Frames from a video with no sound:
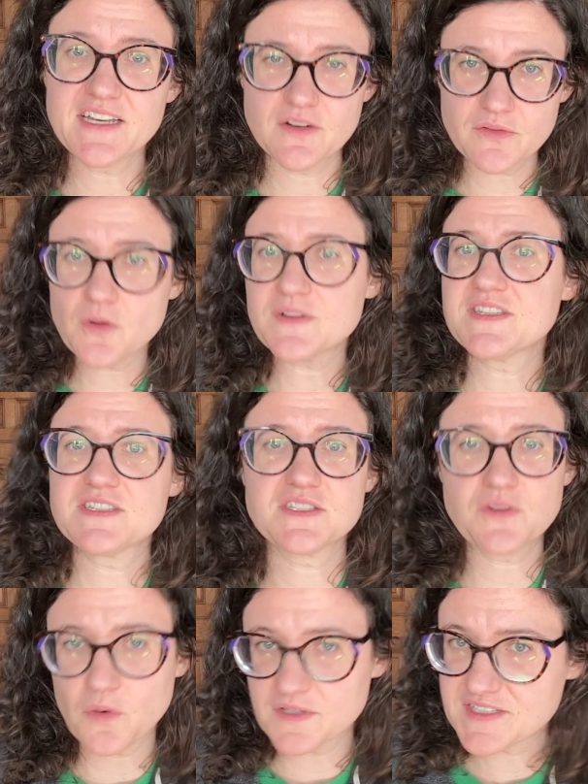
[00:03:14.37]
Of course, this is
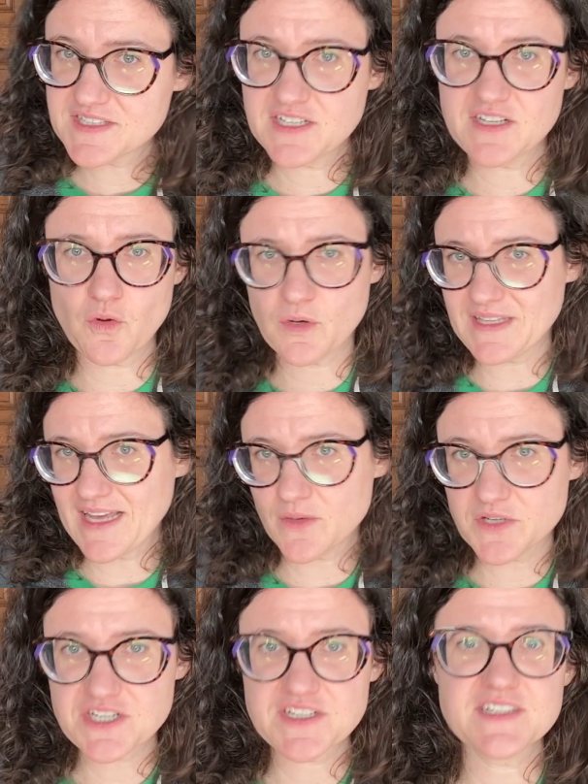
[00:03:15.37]
court
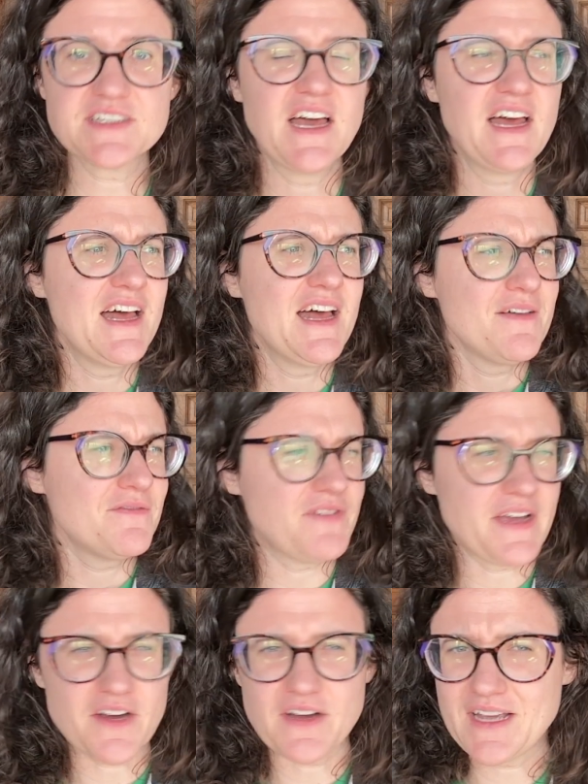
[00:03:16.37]
languages,
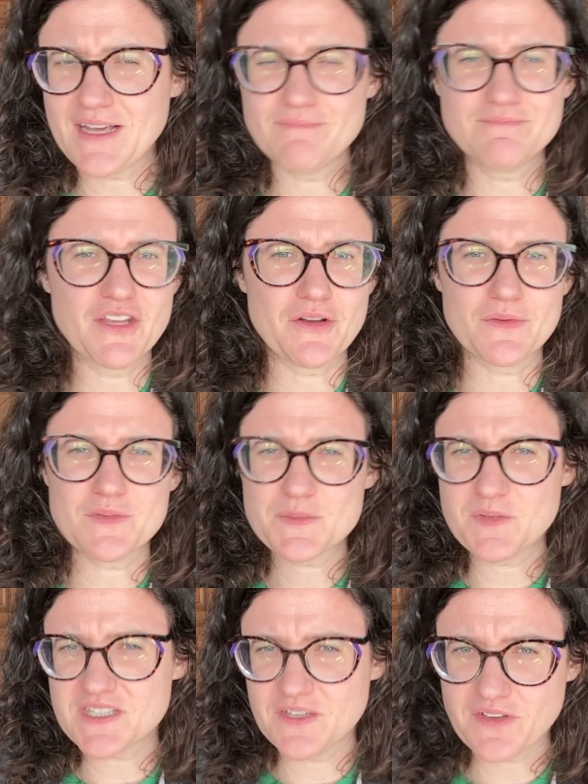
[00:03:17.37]
very,
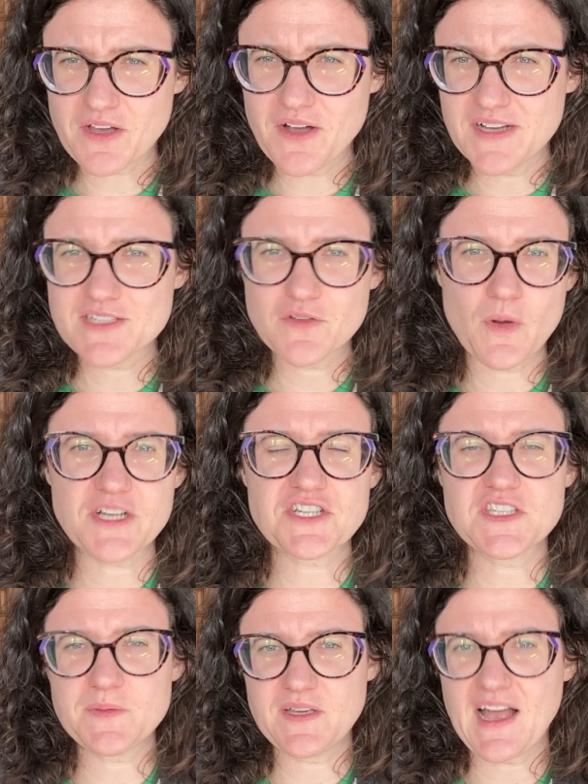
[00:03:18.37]
specific kinds of
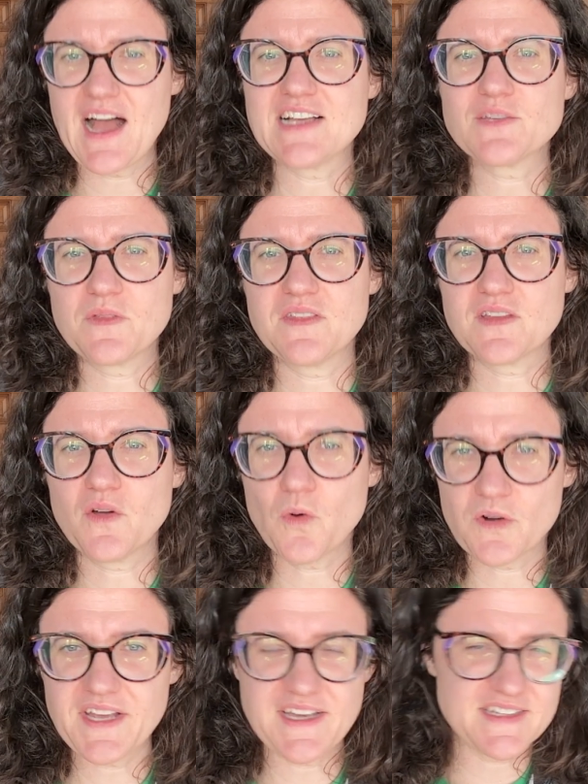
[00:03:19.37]
questions being asked within the
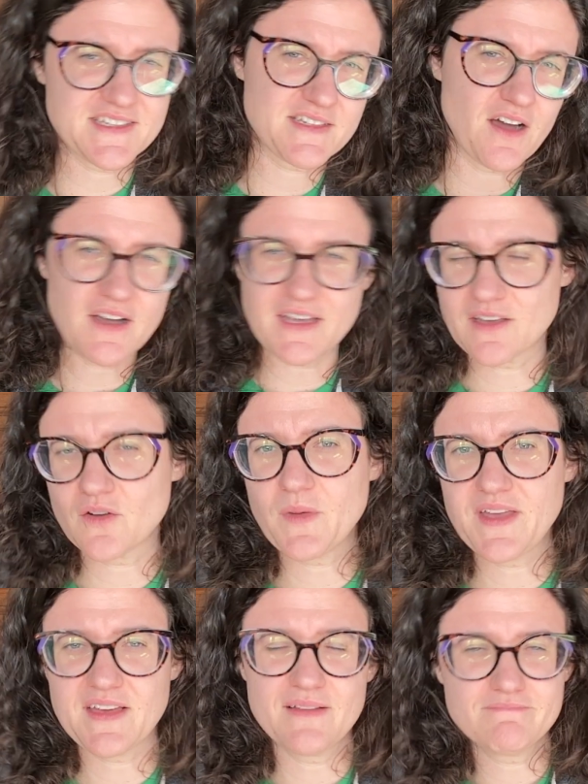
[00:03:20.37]
court case, talking in a
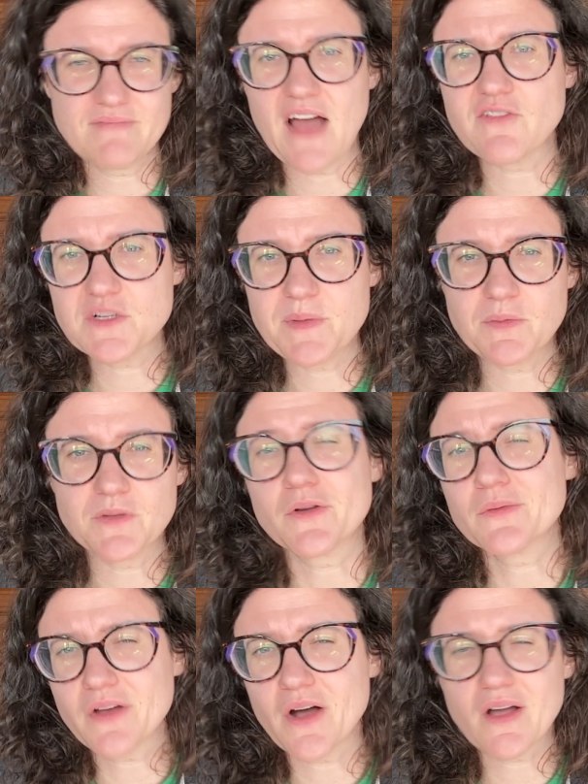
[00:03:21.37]
way that average people
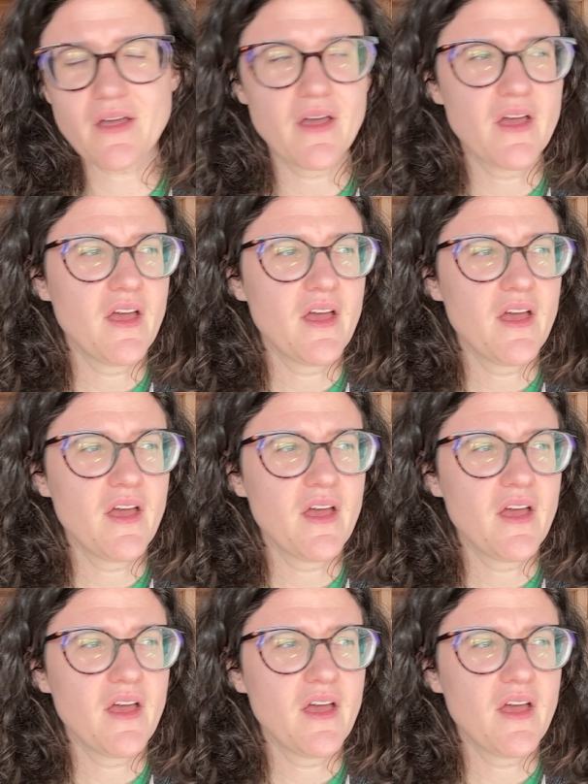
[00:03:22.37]
don't talk.